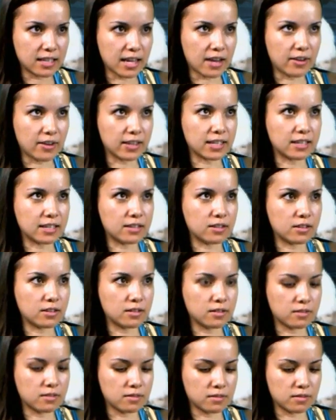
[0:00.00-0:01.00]
now I can
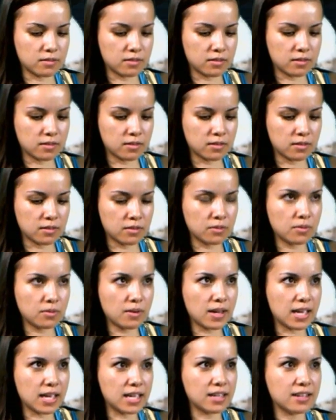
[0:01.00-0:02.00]

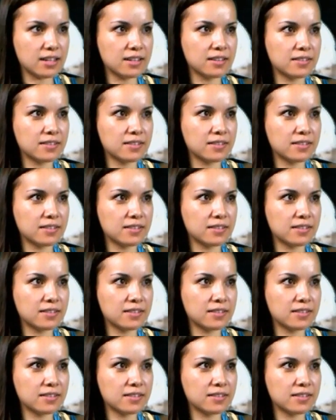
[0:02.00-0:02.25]
wait